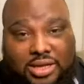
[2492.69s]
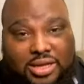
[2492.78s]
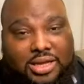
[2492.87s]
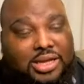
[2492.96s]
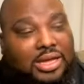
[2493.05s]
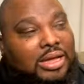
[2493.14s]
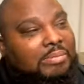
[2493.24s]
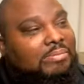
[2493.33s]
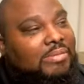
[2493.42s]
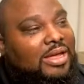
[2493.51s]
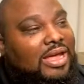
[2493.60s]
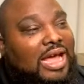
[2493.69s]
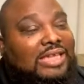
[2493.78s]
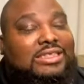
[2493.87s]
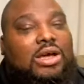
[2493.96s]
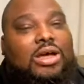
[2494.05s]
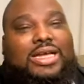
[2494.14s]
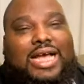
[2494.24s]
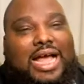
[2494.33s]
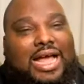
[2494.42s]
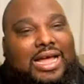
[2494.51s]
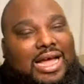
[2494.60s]
I'm gone. I
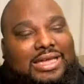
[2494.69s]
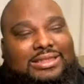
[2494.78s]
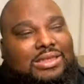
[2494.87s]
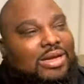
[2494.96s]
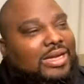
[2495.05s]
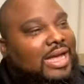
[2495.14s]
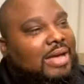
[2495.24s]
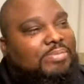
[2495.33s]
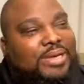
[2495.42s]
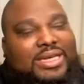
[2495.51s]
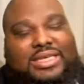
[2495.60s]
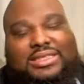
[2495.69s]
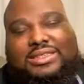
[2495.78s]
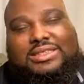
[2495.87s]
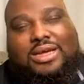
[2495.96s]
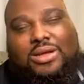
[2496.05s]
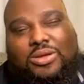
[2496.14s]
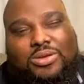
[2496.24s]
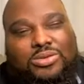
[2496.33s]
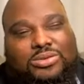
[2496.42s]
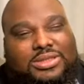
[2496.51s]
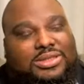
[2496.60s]
just because with all this BS
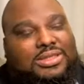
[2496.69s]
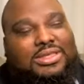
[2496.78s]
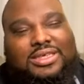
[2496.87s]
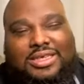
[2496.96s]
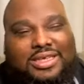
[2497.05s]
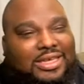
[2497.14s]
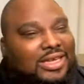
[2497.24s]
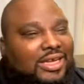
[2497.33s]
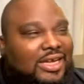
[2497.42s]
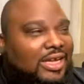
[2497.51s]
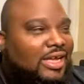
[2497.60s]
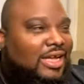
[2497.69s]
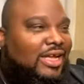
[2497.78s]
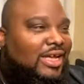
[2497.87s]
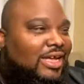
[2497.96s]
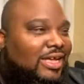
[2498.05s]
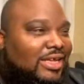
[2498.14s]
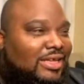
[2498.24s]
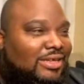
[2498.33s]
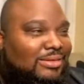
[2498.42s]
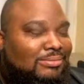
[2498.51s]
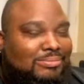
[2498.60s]
going on over here, she wants to move to New
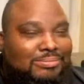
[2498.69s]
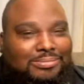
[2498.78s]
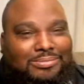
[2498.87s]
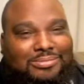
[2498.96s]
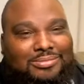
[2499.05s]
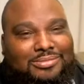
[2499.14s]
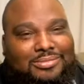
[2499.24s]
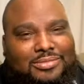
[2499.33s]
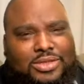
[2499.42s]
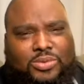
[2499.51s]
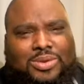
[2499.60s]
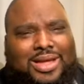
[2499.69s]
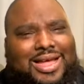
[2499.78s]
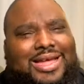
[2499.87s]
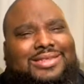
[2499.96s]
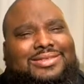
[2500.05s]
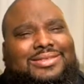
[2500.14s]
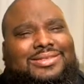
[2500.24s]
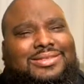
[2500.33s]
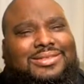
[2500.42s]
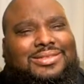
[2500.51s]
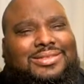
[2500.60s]
Zealand. I'm like, what?
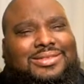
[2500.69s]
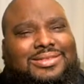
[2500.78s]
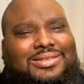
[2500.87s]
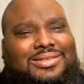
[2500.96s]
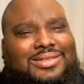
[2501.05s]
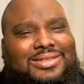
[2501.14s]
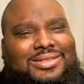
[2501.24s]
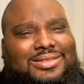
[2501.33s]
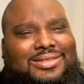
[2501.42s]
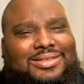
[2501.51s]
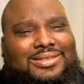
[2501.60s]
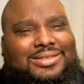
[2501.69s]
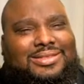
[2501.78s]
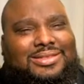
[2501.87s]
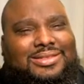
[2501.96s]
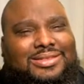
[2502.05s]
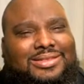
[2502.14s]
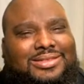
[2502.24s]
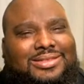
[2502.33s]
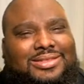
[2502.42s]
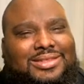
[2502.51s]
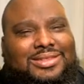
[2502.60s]
Yeah, that's what I said. What?
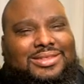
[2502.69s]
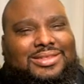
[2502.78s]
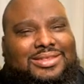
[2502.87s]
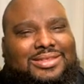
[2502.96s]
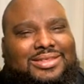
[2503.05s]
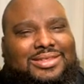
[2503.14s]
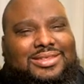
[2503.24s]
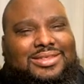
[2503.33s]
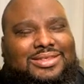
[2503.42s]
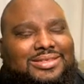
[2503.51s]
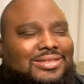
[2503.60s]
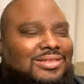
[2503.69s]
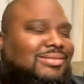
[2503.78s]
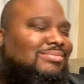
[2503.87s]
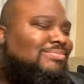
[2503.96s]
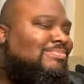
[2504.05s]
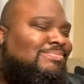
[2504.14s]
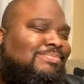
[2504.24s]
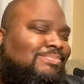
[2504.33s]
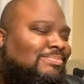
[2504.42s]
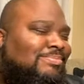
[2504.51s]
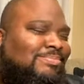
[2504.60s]
But
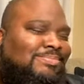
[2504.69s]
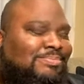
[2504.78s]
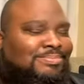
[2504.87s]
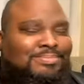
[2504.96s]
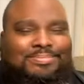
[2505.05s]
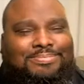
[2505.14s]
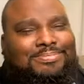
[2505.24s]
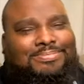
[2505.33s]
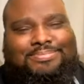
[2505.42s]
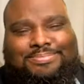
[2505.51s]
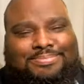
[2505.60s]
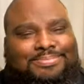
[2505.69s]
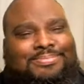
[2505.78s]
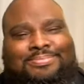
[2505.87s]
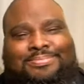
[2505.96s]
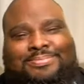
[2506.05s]
it is what it is, man.